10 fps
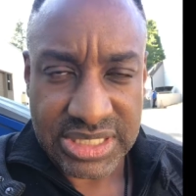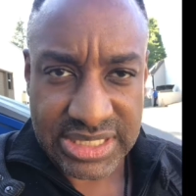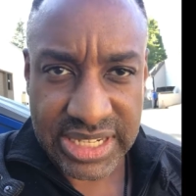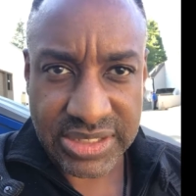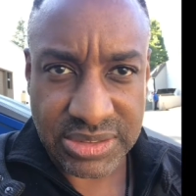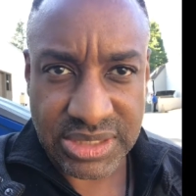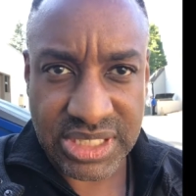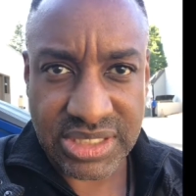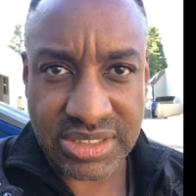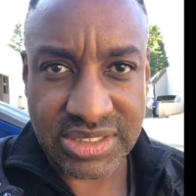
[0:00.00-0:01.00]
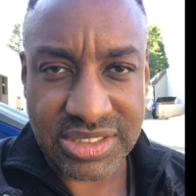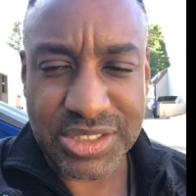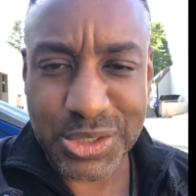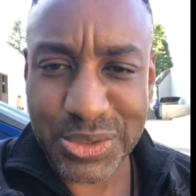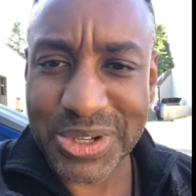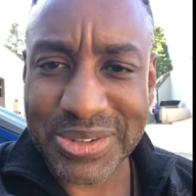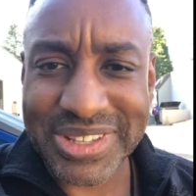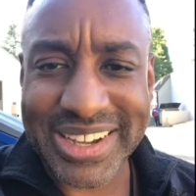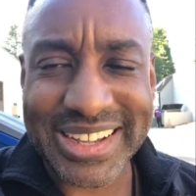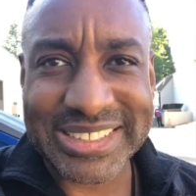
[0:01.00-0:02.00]
cycle, then you know
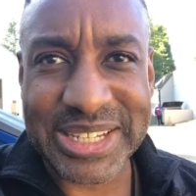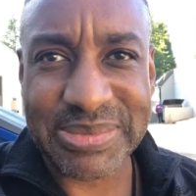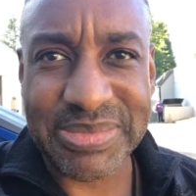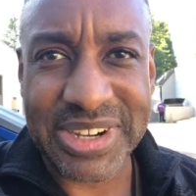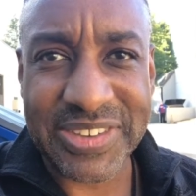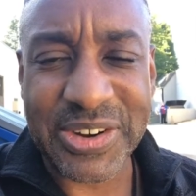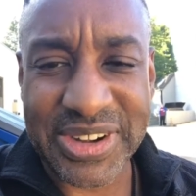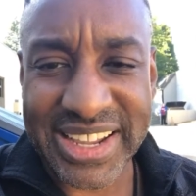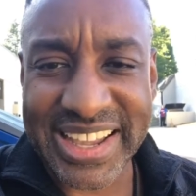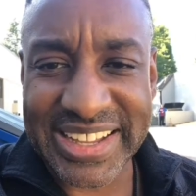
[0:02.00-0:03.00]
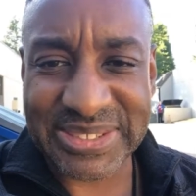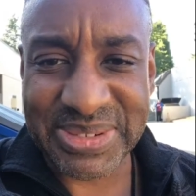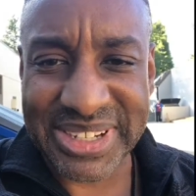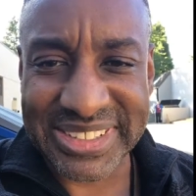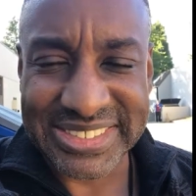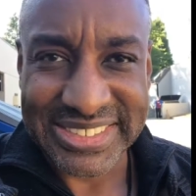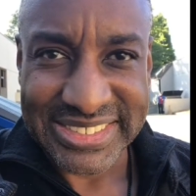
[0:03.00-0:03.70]
the concept of herding cats well.